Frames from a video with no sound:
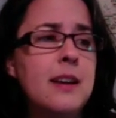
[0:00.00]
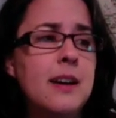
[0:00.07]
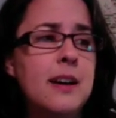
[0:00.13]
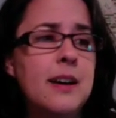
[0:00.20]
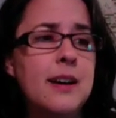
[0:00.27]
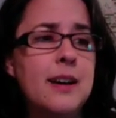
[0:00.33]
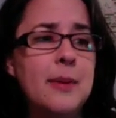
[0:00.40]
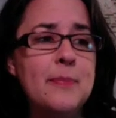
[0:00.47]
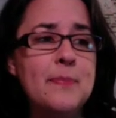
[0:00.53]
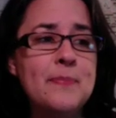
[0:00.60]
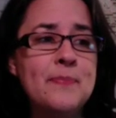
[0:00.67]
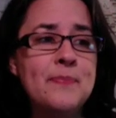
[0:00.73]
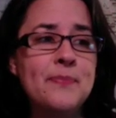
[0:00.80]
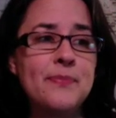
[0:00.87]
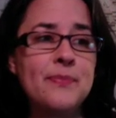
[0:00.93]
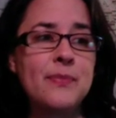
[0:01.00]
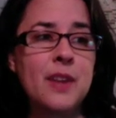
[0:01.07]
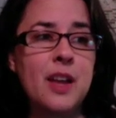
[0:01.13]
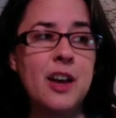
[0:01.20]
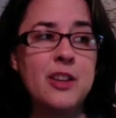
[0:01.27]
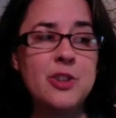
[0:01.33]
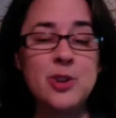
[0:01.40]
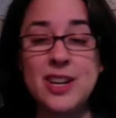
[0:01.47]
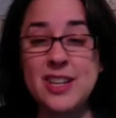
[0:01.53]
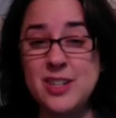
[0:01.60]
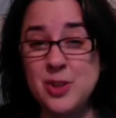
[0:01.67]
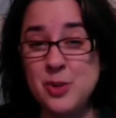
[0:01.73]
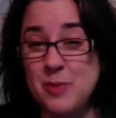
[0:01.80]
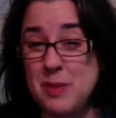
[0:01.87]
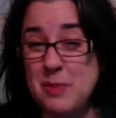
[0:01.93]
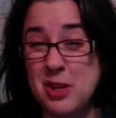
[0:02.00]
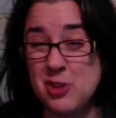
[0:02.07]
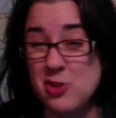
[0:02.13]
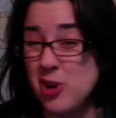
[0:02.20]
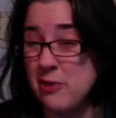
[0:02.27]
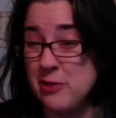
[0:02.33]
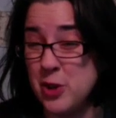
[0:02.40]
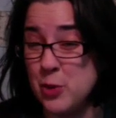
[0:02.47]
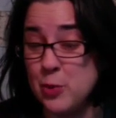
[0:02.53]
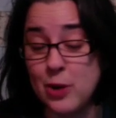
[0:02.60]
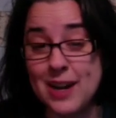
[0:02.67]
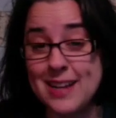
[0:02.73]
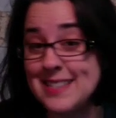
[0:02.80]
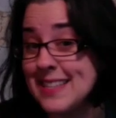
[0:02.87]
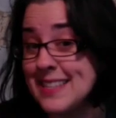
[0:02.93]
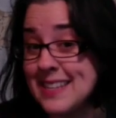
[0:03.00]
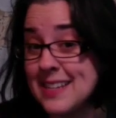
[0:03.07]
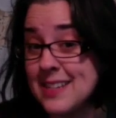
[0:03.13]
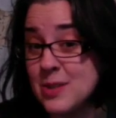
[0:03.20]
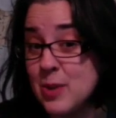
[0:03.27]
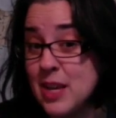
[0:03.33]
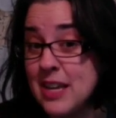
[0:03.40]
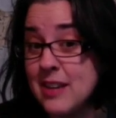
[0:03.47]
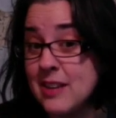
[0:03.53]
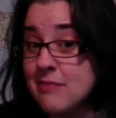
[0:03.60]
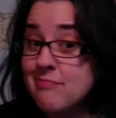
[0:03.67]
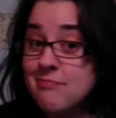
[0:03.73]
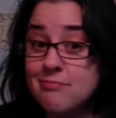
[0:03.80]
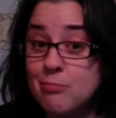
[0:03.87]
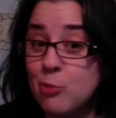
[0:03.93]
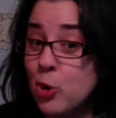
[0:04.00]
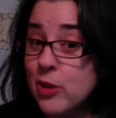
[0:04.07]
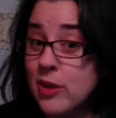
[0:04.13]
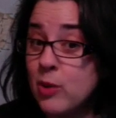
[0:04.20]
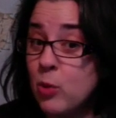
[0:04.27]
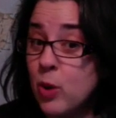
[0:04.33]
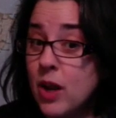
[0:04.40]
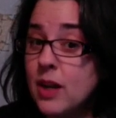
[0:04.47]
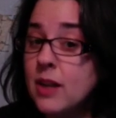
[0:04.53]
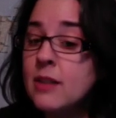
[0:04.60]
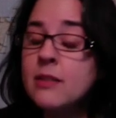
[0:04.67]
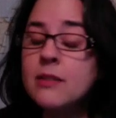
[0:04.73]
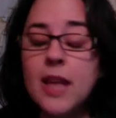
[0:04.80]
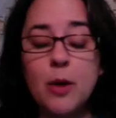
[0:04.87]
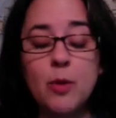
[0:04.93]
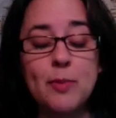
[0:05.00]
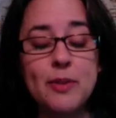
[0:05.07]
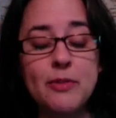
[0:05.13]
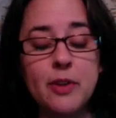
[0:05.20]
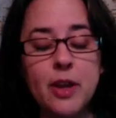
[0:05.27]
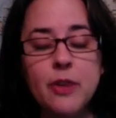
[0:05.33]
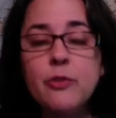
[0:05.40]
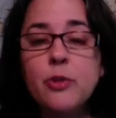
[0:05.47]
I'll try to do, maybe I'll draw a few prizes next week, more than one. That would be fun